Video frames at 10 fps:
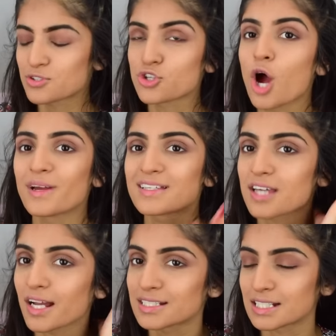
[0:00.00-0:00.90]
so
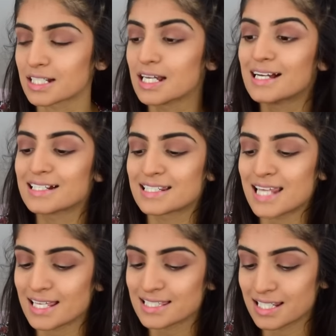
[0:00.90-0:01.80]
excited to
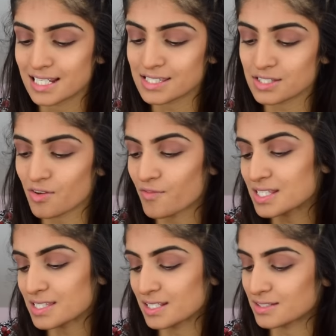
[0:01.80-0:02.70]
test this. So
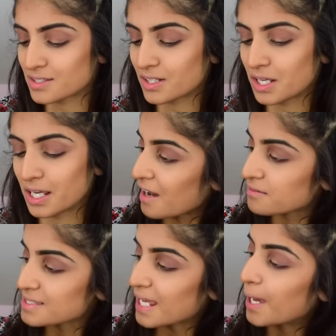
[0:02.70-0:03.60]
this is the
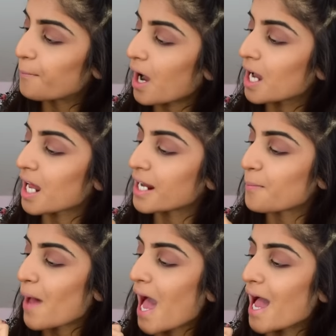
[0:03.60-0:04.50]
tip
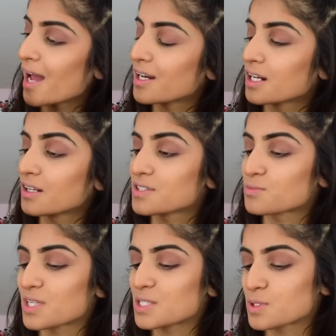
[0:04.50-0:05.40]
eyeliner pen, and
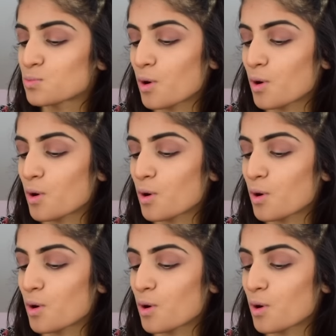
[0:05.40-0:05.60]
this was